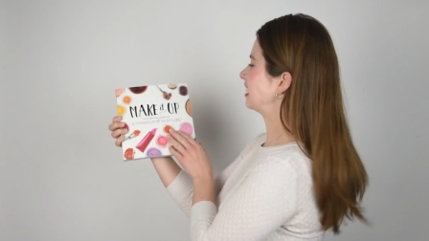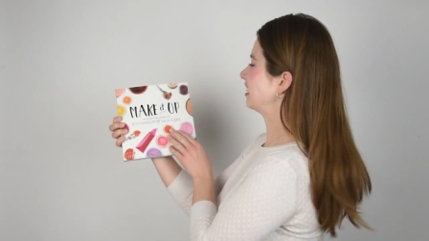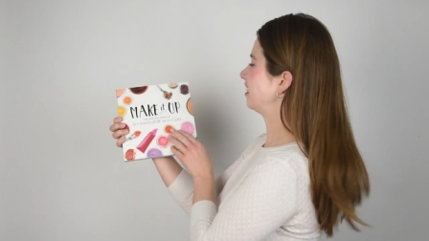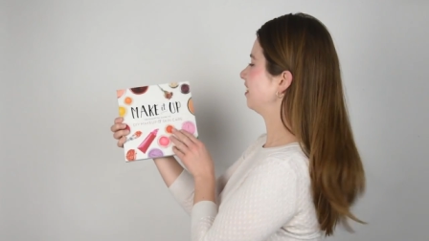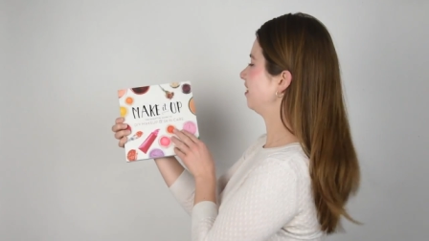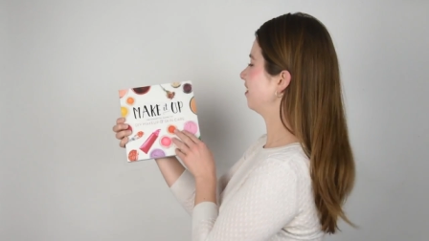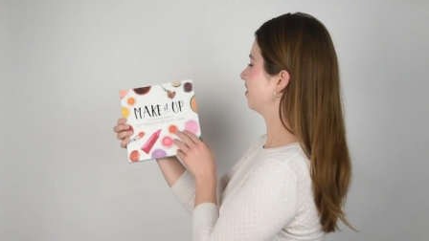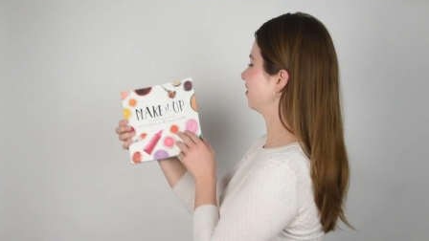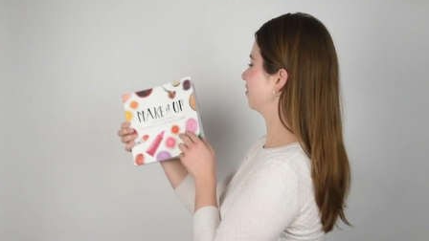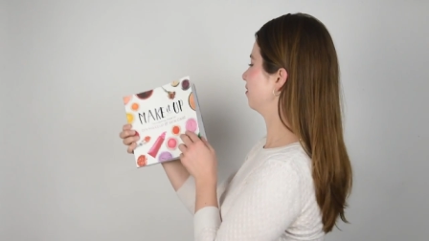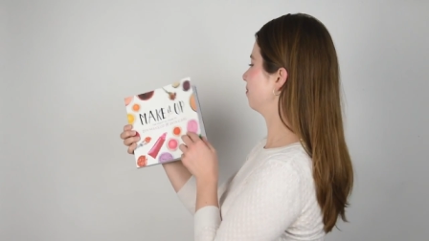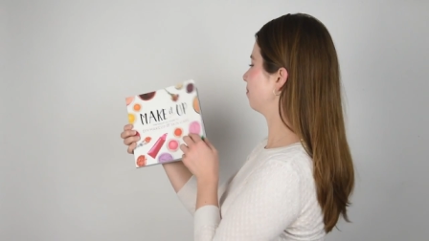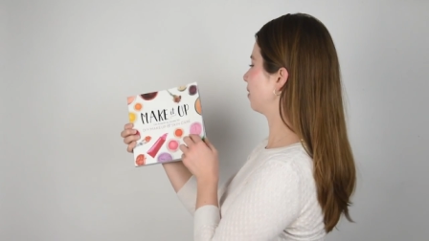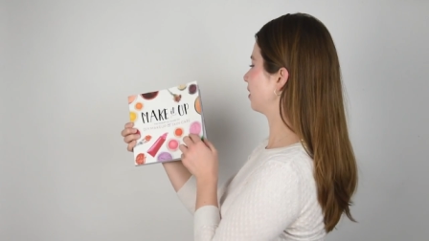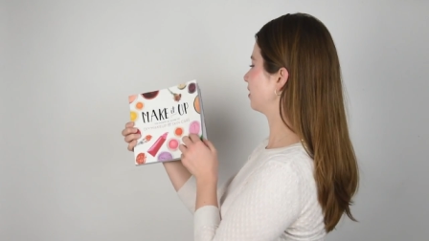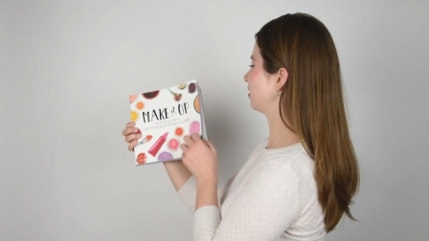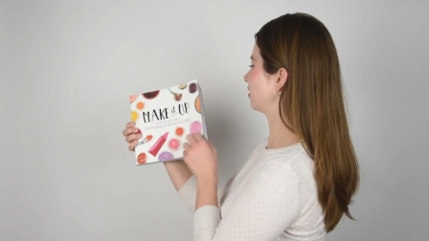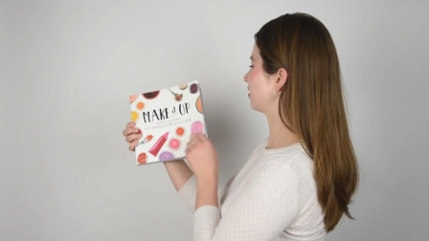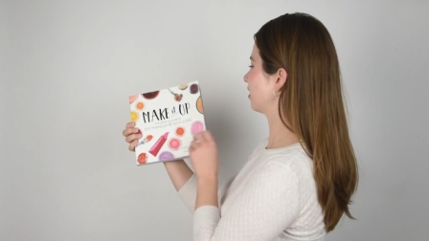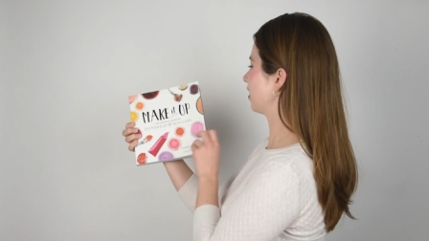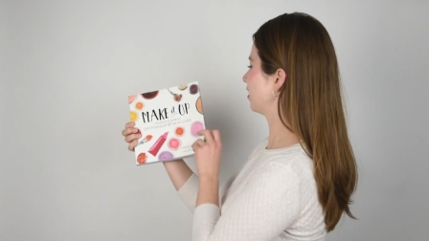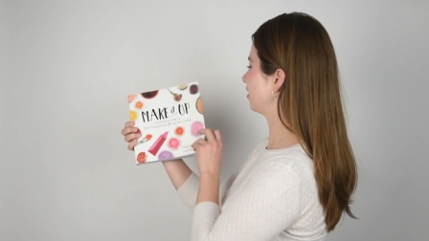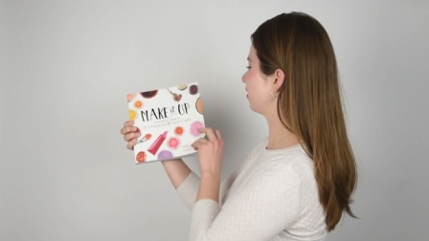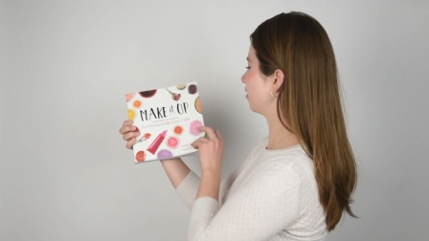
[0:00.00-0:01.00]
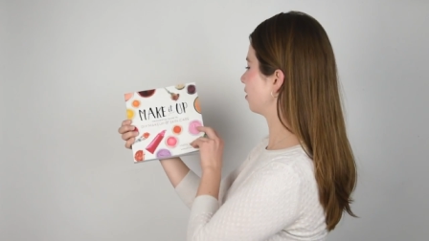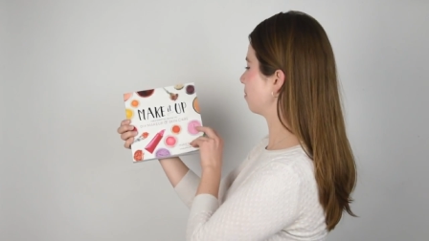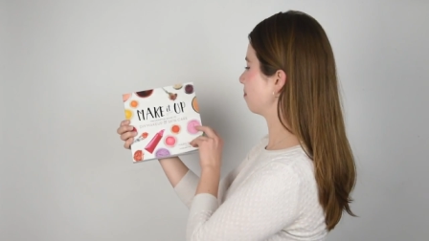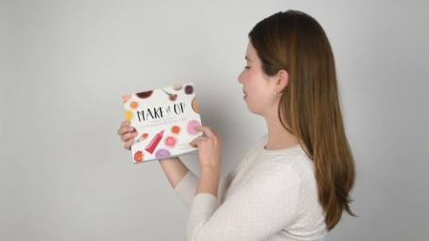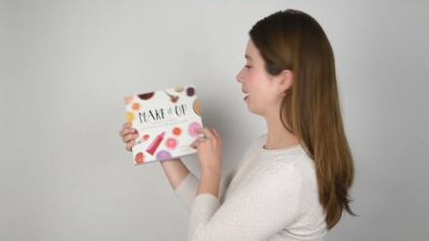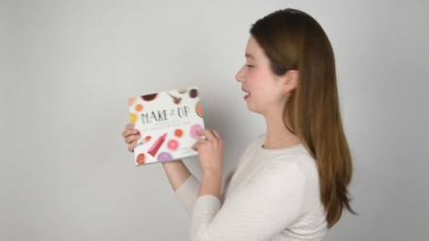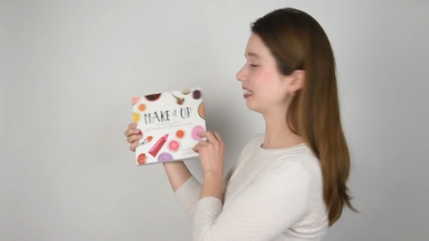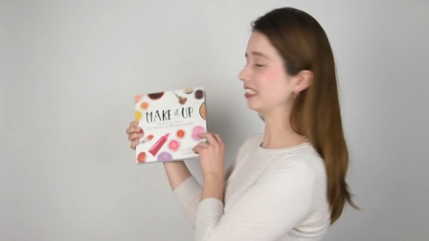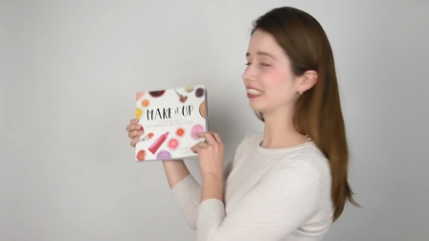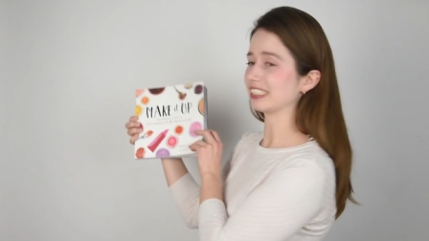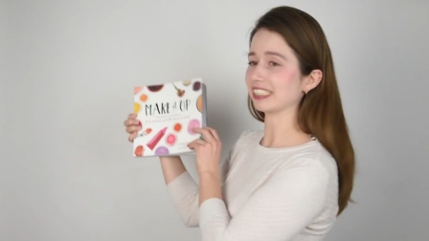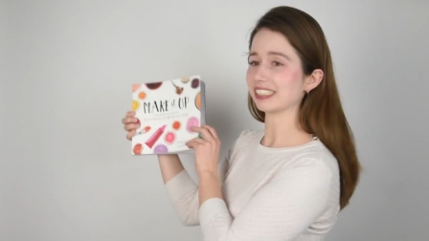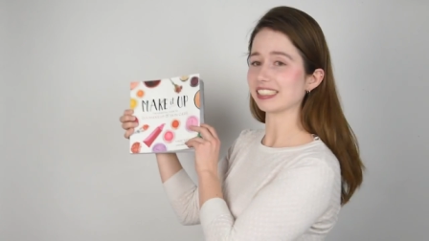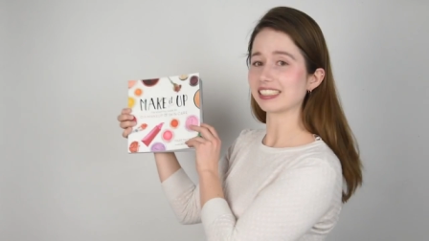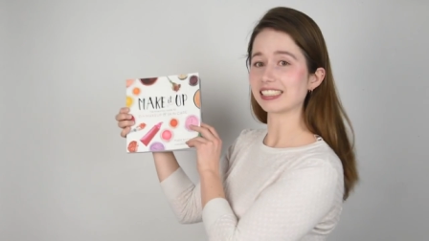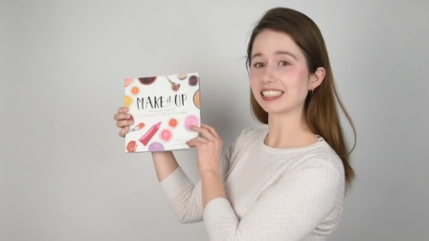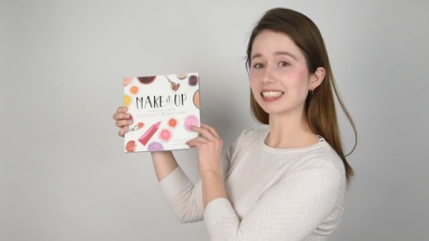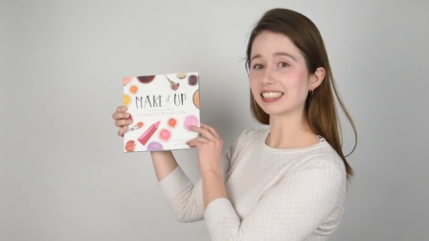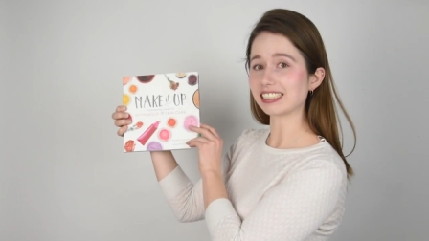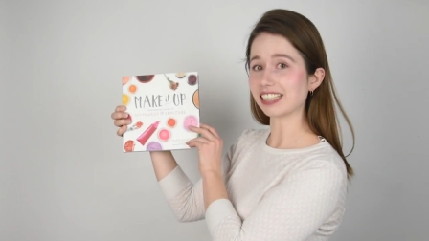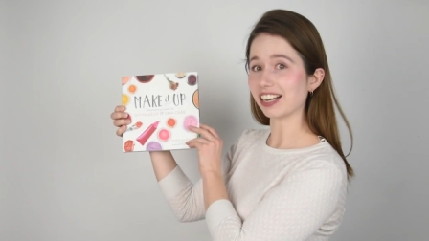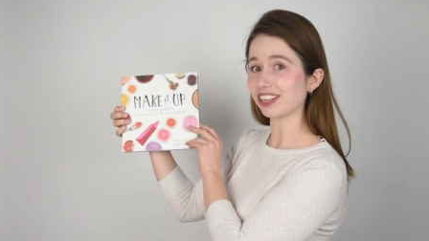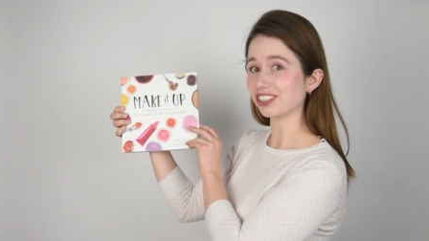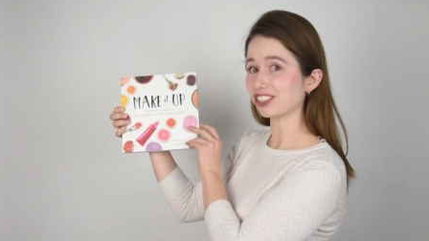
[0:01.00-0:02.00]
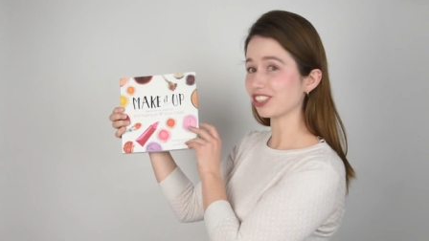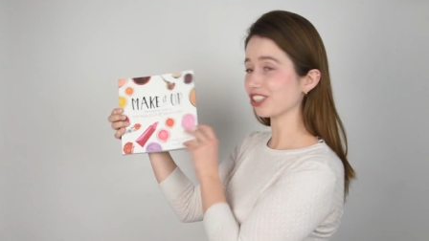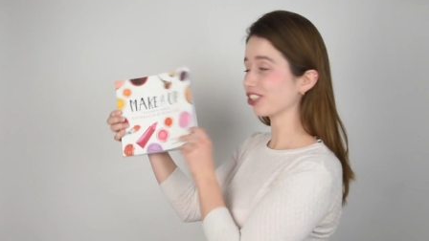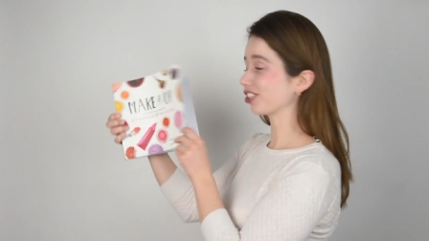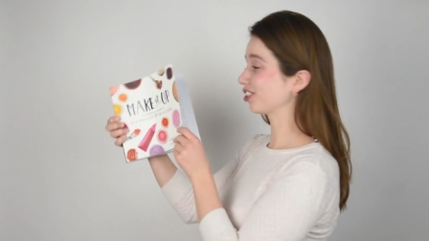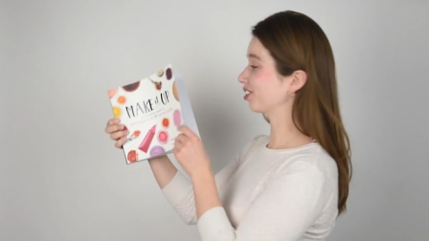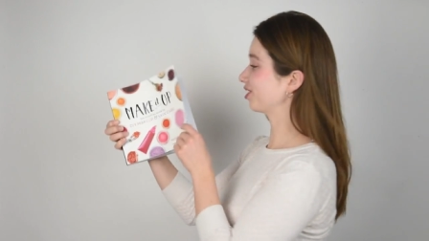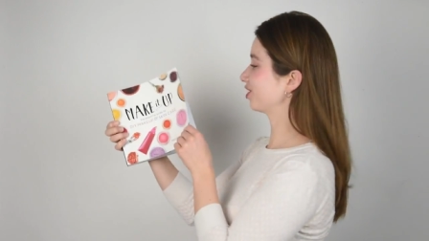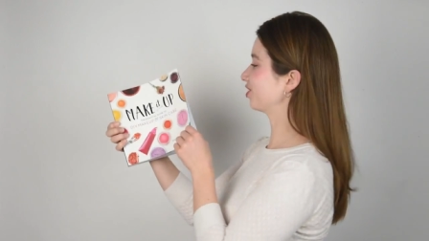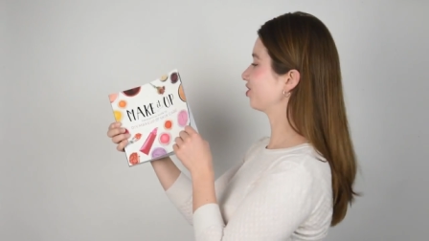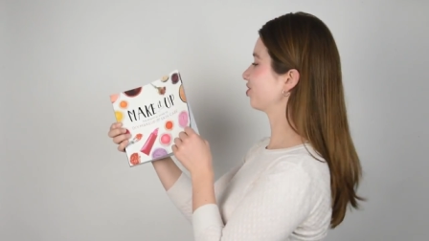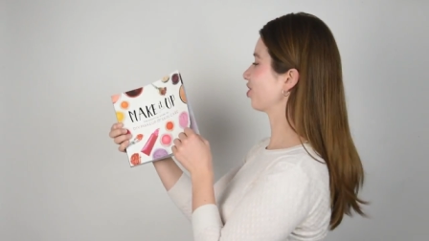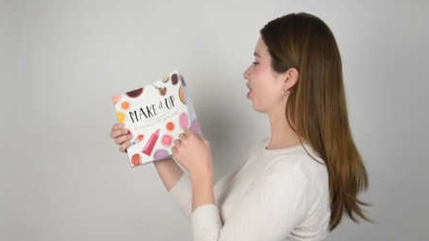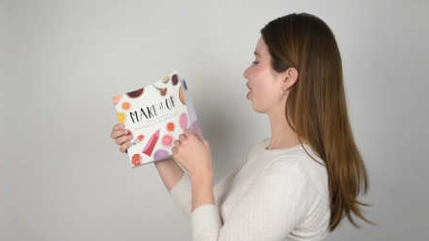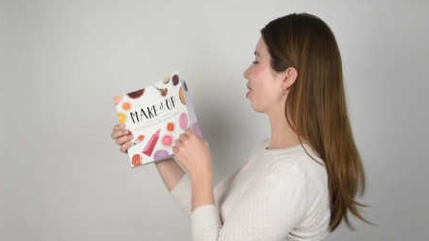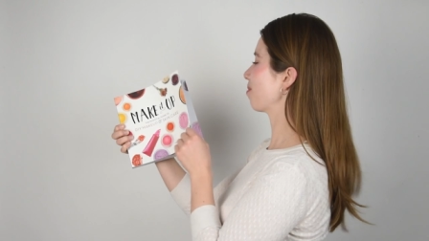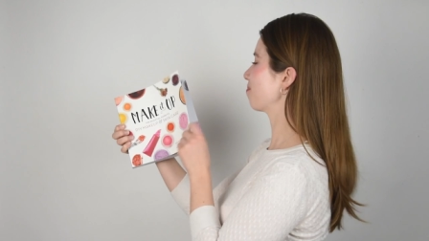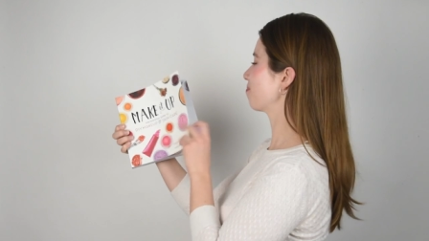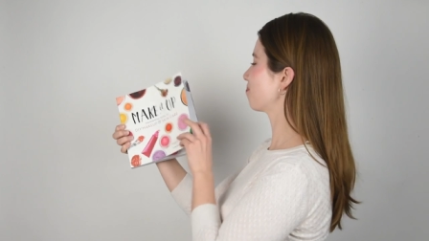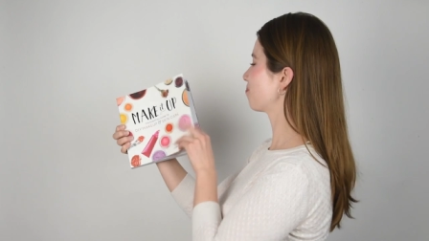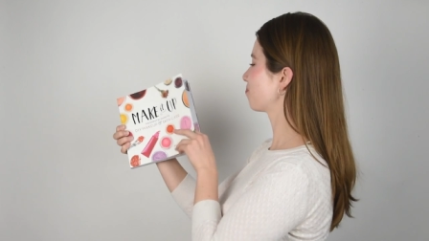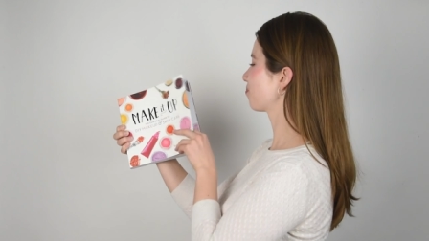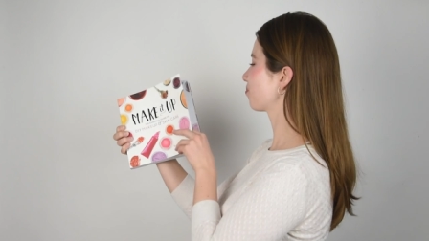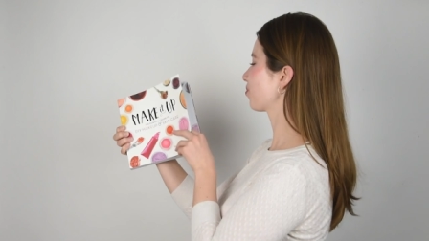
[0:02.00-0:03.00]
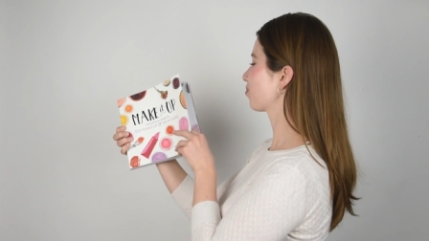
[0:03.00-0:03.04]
Oh, my designer Amanda did such a good job.